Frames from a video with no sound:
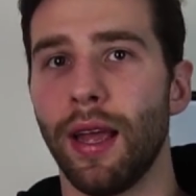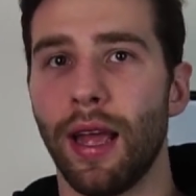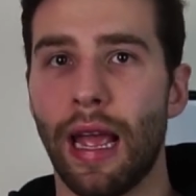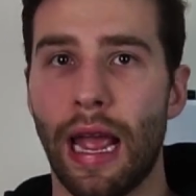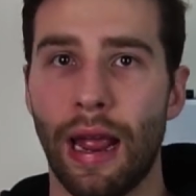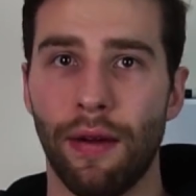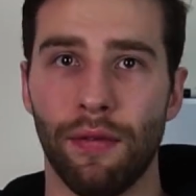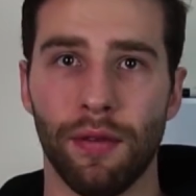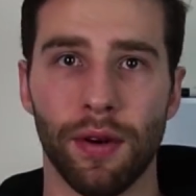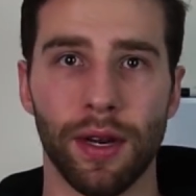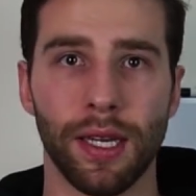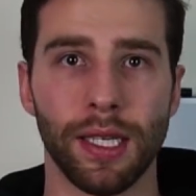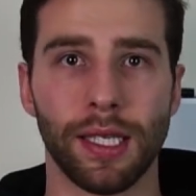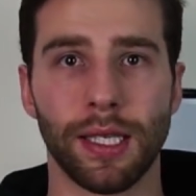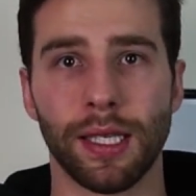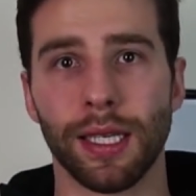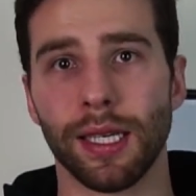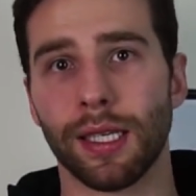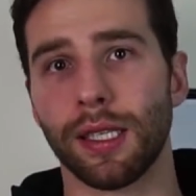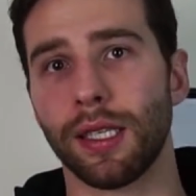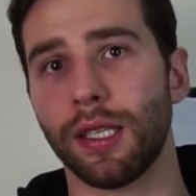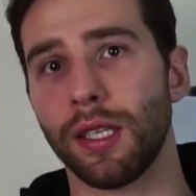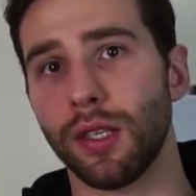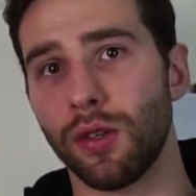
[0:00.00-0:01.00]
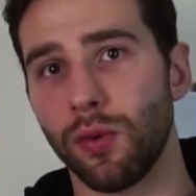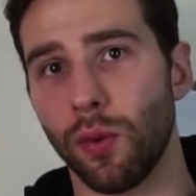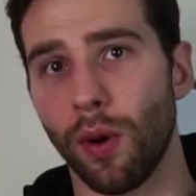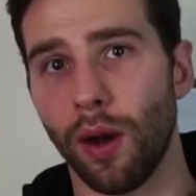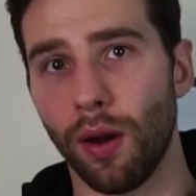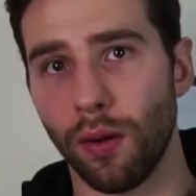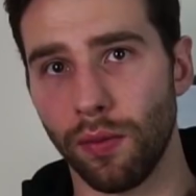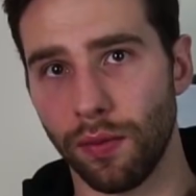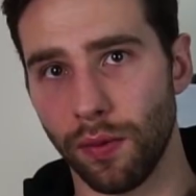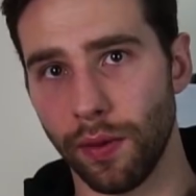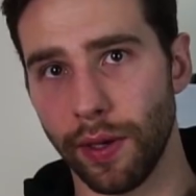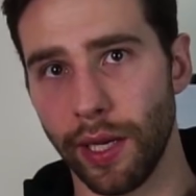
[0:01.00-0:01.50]
every 6 to
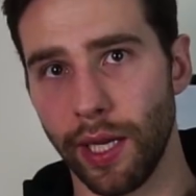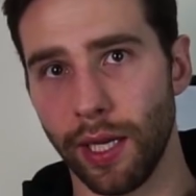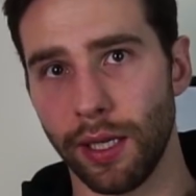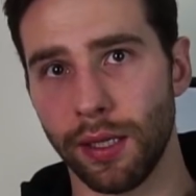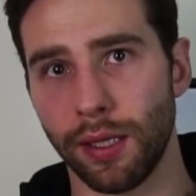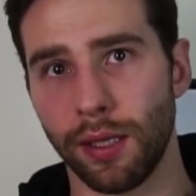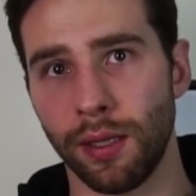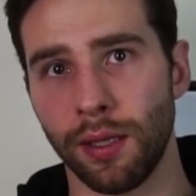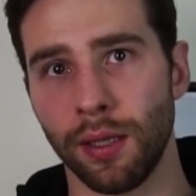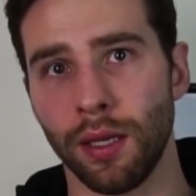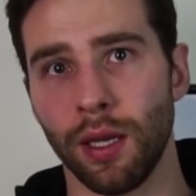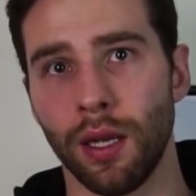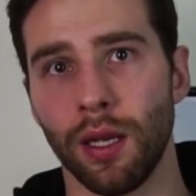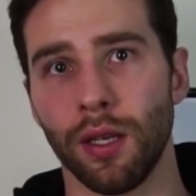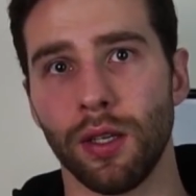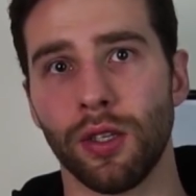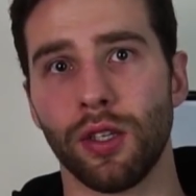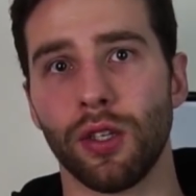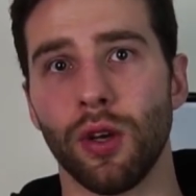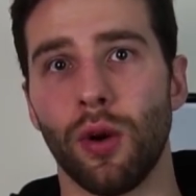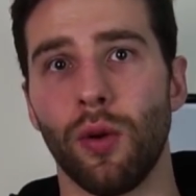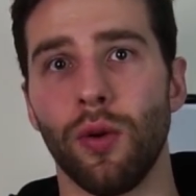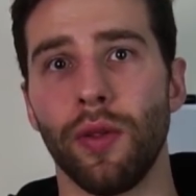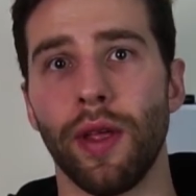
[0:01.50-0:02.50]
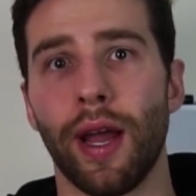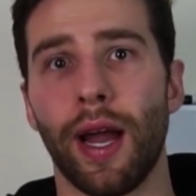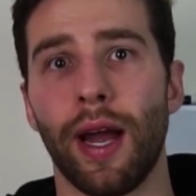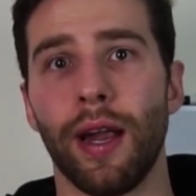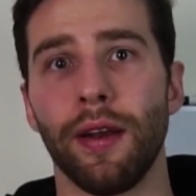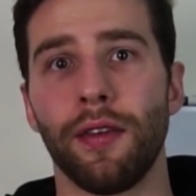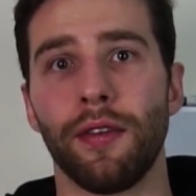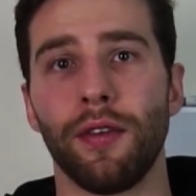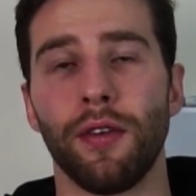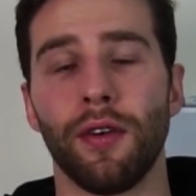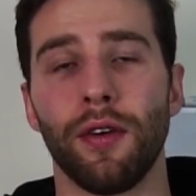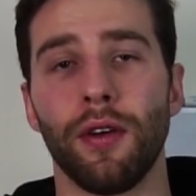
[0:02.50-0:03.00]
12 weeks so
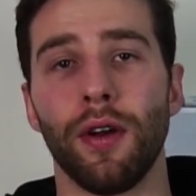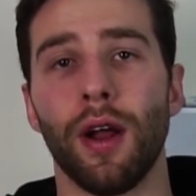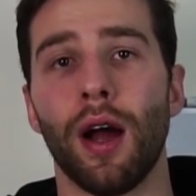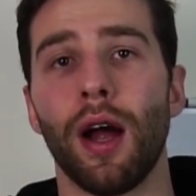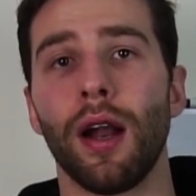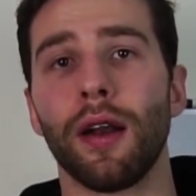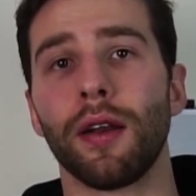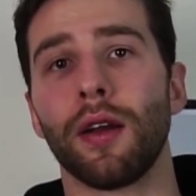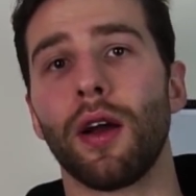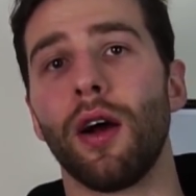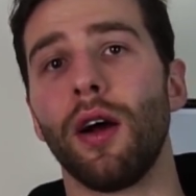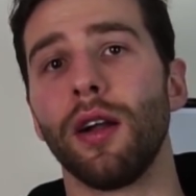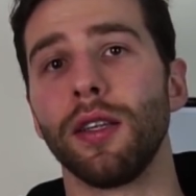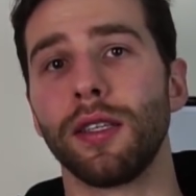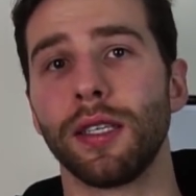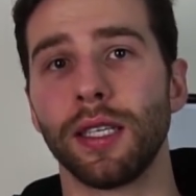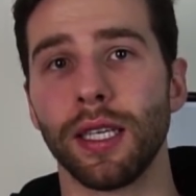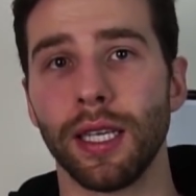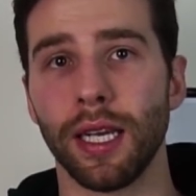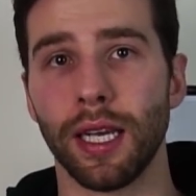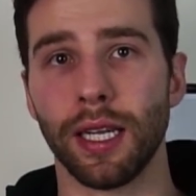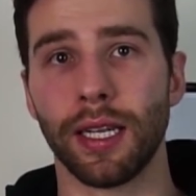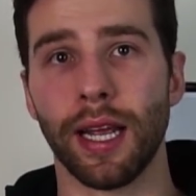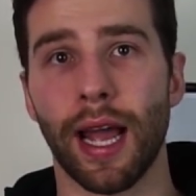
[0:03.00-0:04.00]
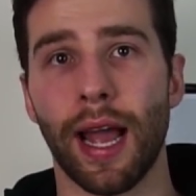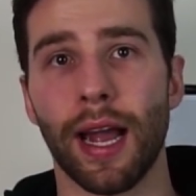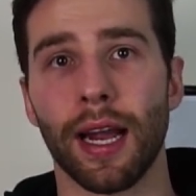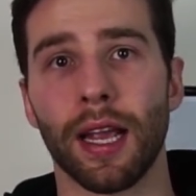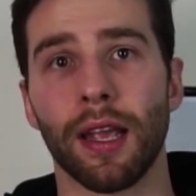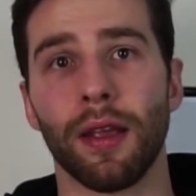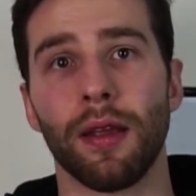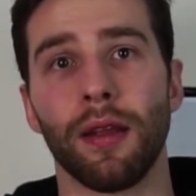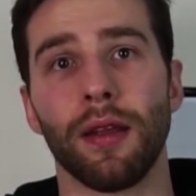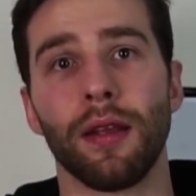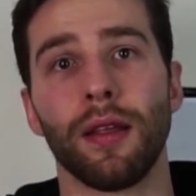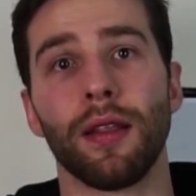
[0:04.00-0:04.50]
that you're not constantly
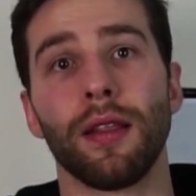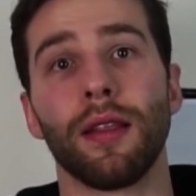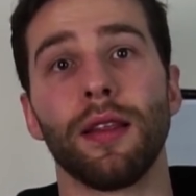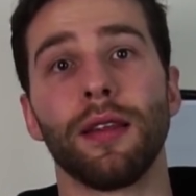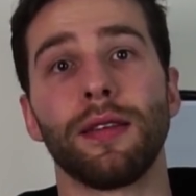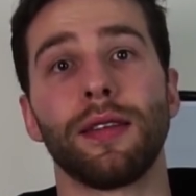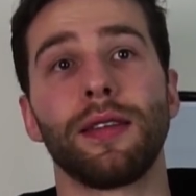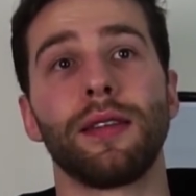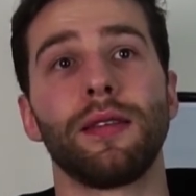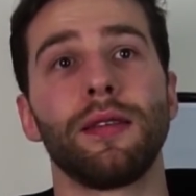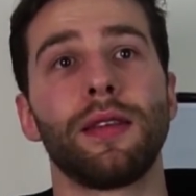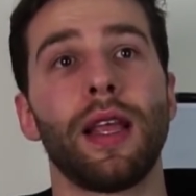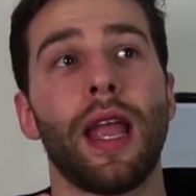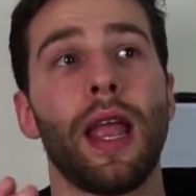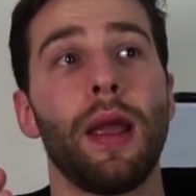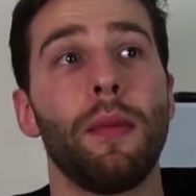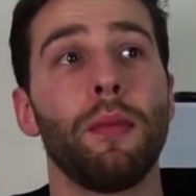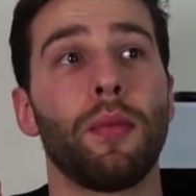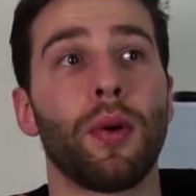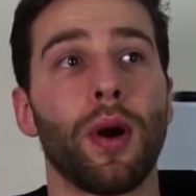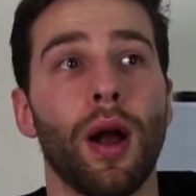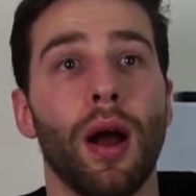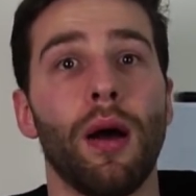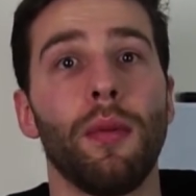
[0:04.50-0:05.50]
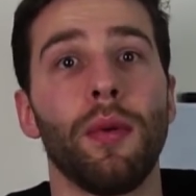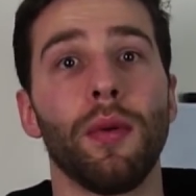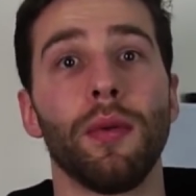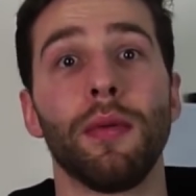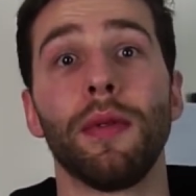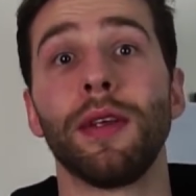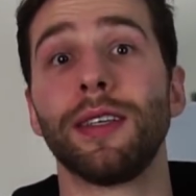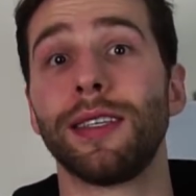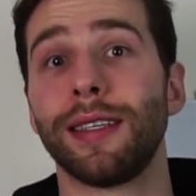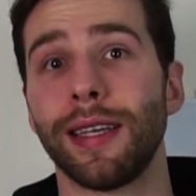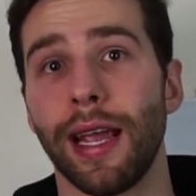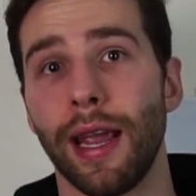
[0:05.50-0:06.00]
attacking the same problem
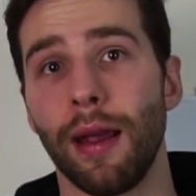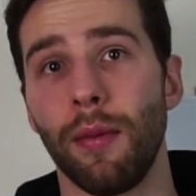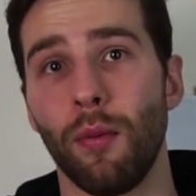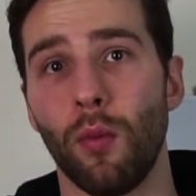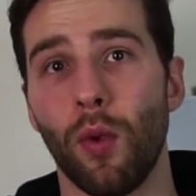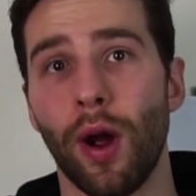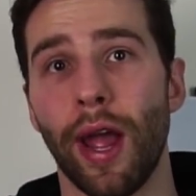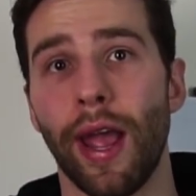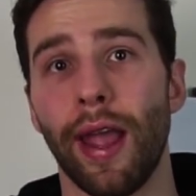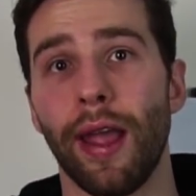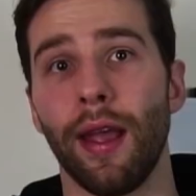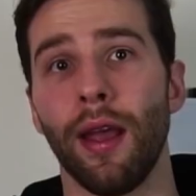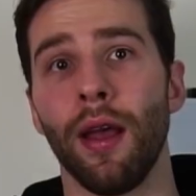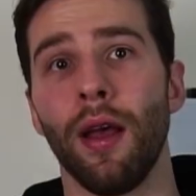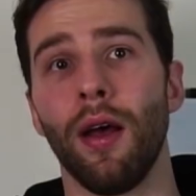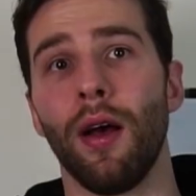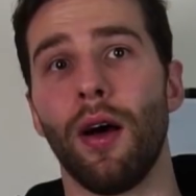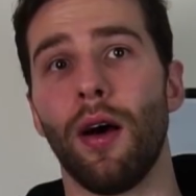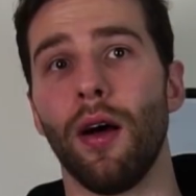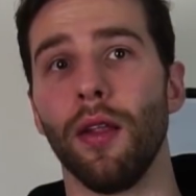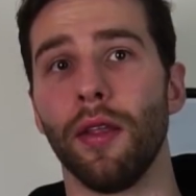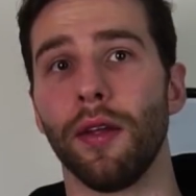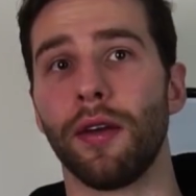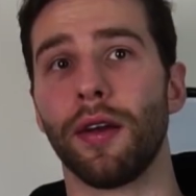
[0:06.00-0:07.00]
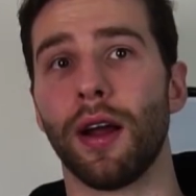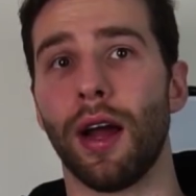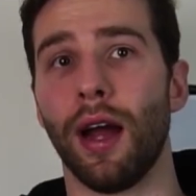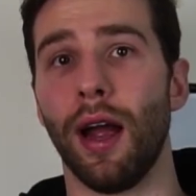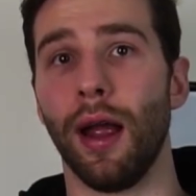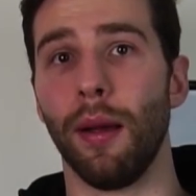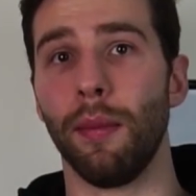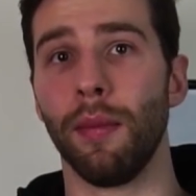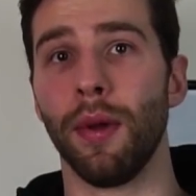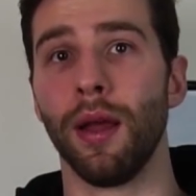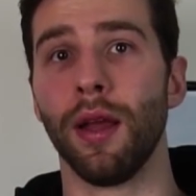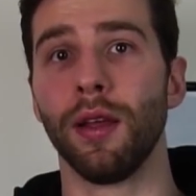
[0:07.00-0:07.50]
the same way all the
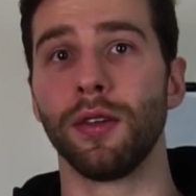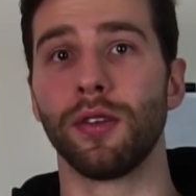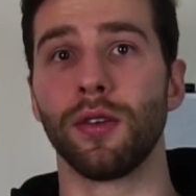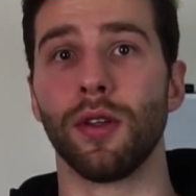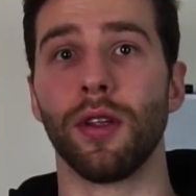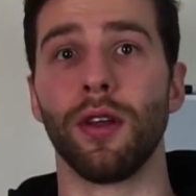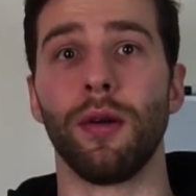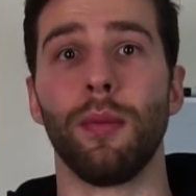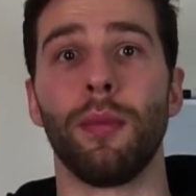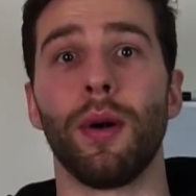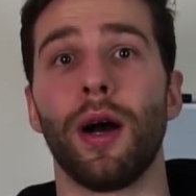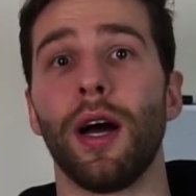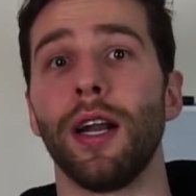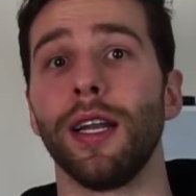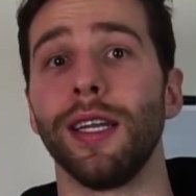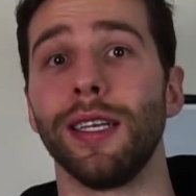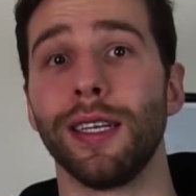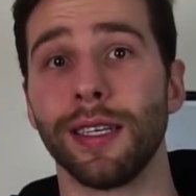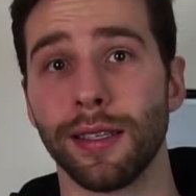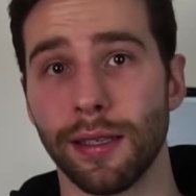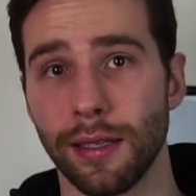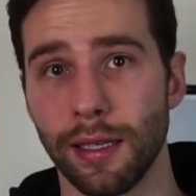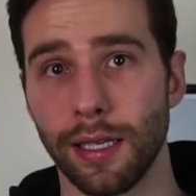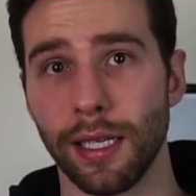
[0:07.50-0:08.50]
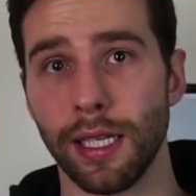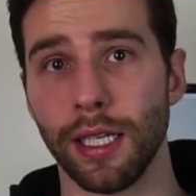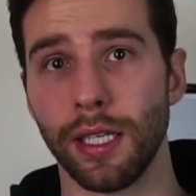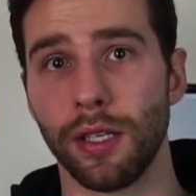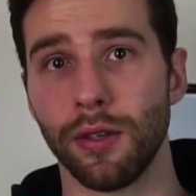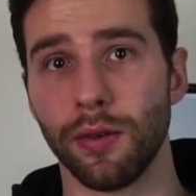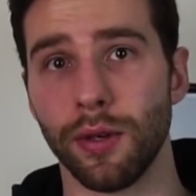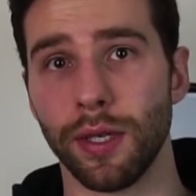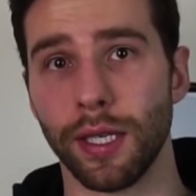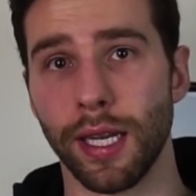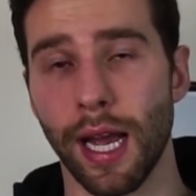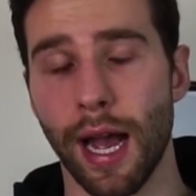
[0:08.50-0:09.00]
time, so that your body doesn't need
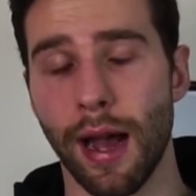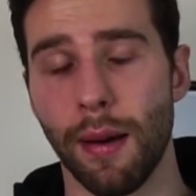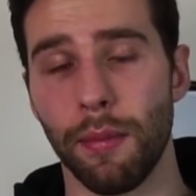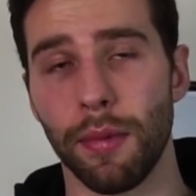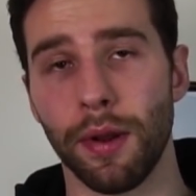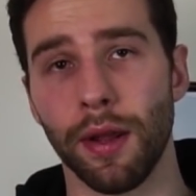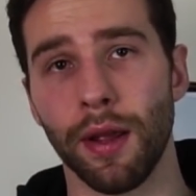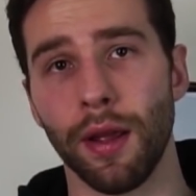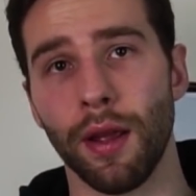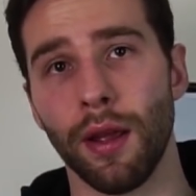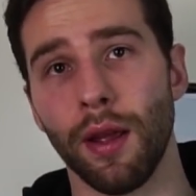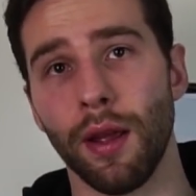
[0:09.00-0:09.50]
to adapt.